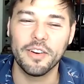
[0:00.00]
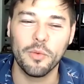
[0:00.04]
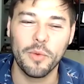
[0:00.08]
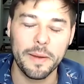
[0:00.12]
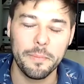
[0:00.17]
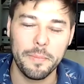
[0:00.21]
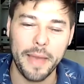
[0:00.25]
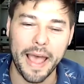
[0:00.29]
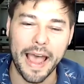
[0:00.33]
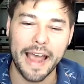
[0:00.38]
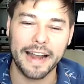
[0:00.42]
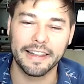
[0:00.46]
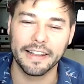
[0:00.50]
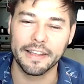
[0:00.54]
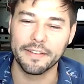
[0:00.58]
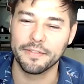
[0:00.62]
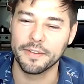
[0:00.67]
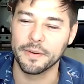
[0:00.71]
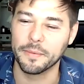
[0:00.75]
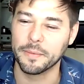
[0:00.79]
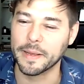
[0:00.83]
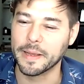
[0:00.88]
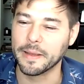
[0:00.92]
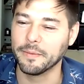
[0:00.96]
went badly
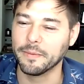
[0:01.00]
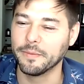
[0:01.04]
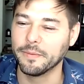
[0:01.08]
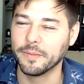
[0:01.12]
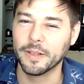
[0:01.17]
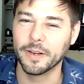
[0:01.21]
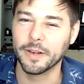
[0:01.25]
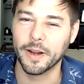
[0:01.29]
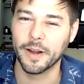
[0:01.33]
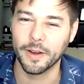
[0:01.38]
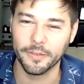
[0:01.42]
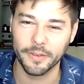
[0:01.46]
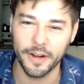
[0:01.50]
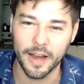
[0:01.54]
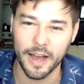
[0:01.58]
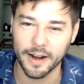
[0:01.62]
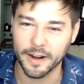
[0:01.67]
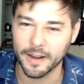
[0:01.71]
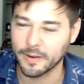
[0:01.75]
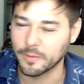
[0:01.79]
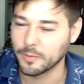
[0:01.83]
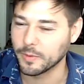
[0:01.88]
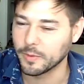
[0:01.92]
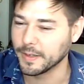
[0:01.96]
for me, you know, knock
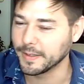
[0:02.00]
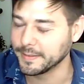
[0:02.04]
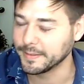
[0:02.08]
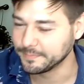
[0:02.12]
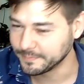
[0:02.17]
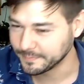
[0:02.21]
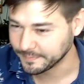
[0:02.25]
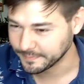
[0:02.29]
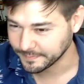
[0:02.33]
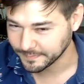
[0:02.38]
on wood.